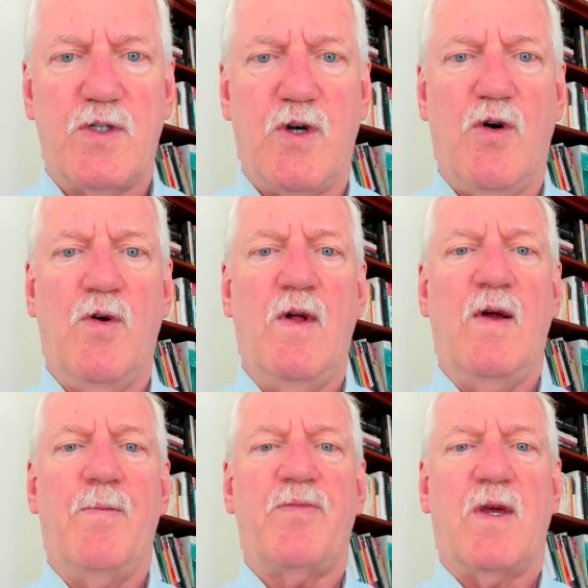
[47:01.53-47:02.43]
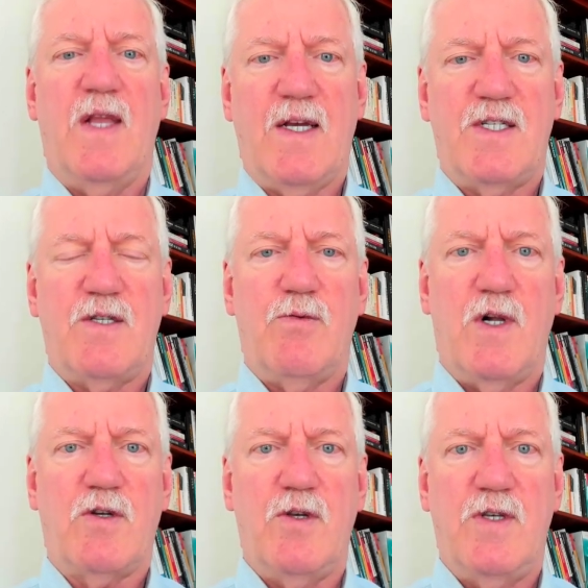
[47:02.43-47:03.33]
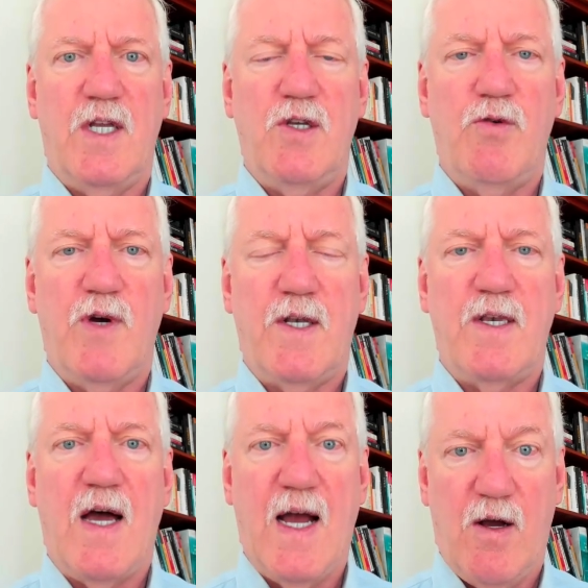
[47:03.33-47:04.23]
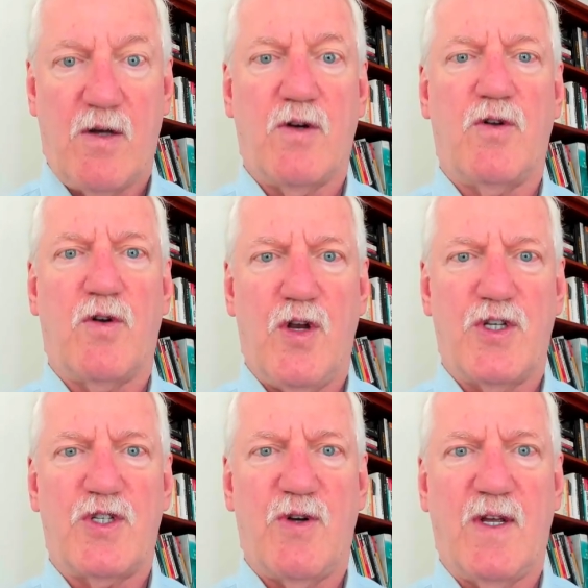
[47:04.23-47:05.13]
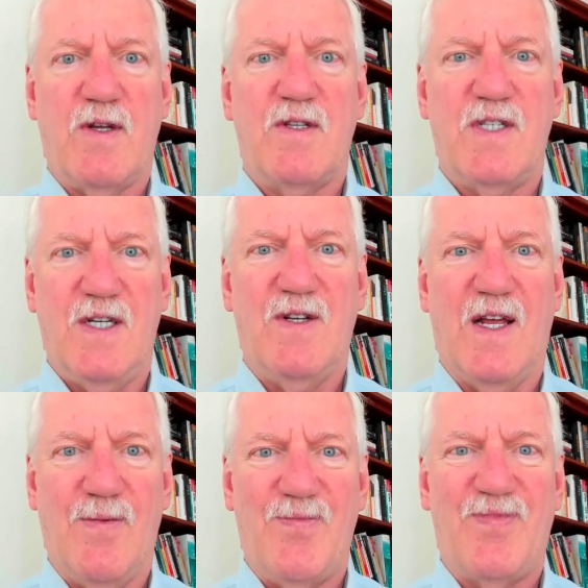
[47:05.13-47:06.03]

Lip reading: So next, we'll continue with hierarchical clustering. See you then.